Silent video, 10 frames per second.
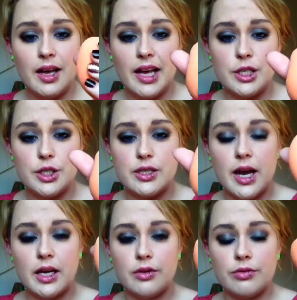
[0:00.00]
and just
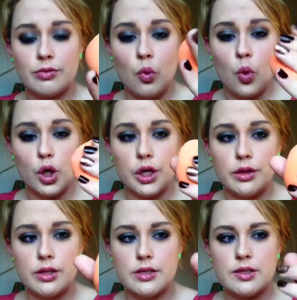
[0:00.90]
kind of work
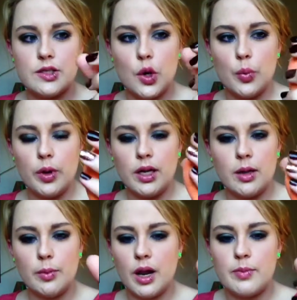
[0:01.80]
the soap in
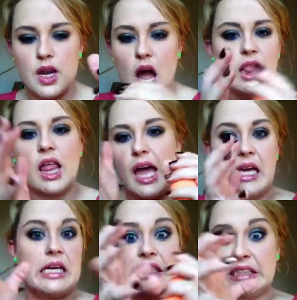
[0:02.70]
it, but I'm not like,